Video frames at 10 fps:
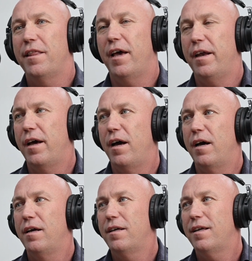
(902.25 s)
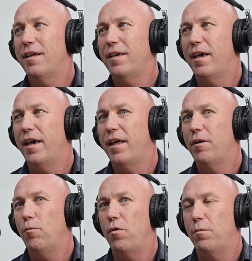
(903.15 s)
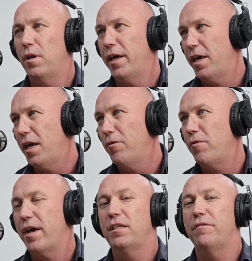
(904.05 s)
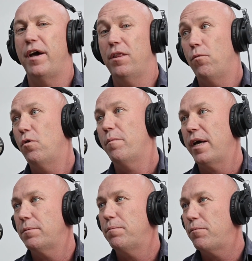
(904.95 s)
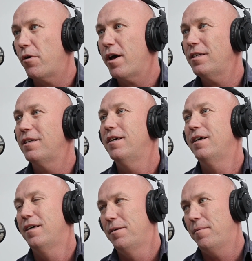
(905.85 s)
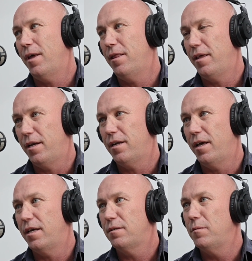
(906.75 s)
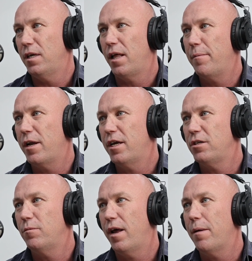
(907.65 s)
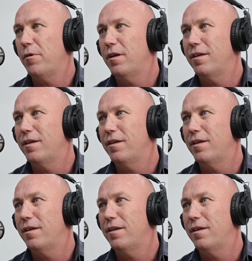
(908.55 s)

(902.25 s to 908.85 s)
they'd water would leak in, reactivate the water-based product. Yeah, some delamination would happen,